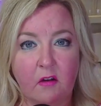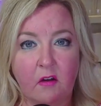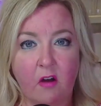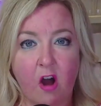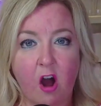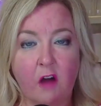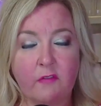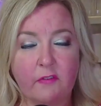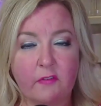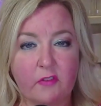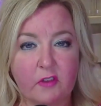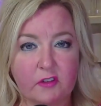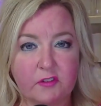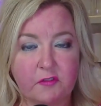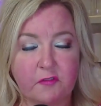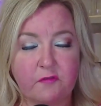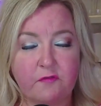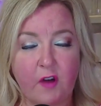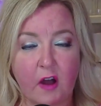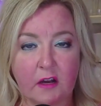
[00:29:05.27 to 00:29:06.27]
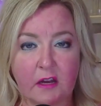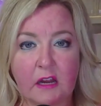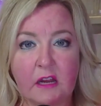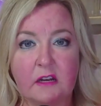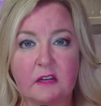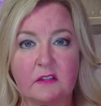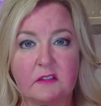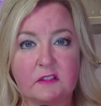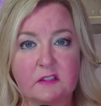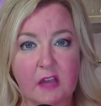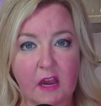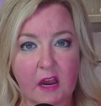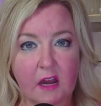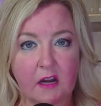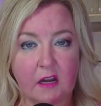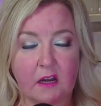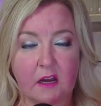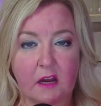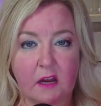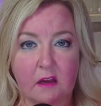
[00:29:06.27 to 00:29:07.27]
off of this fucking
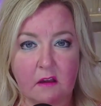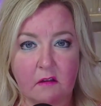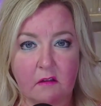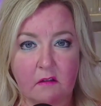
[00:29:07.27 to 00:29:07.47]
insanity.